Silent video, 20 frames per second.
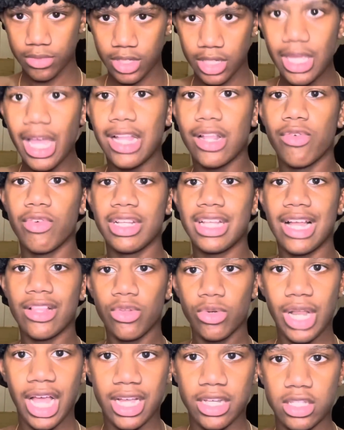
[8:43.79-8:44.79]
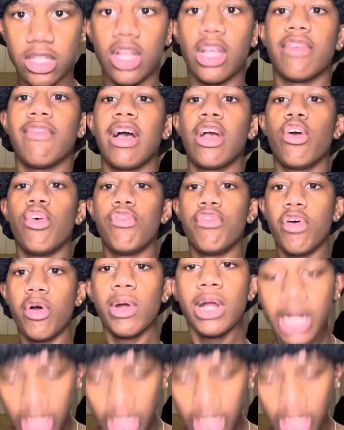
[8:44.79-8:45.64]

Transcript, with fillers: Yeah, the reason I do that, because look, if I go forward,